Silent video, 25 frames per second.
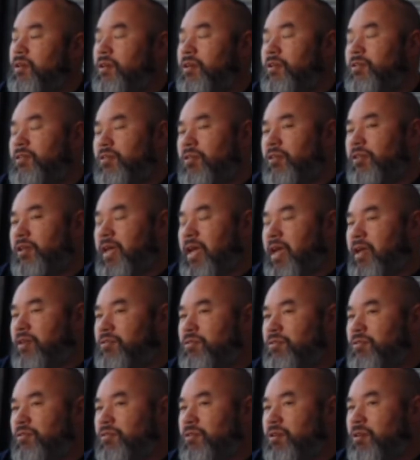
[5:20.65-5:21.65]
It's called a
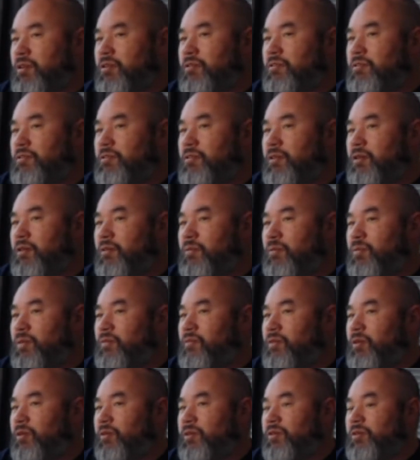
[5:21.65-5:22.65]
katsu sauce.
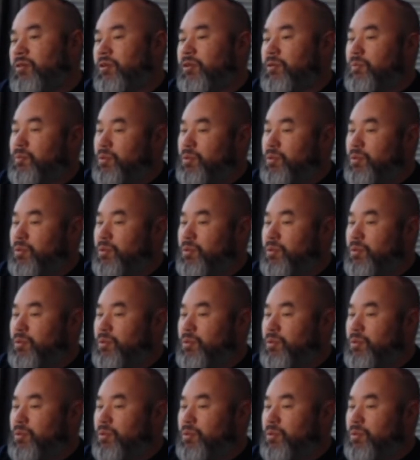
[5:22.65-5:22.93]
We've always called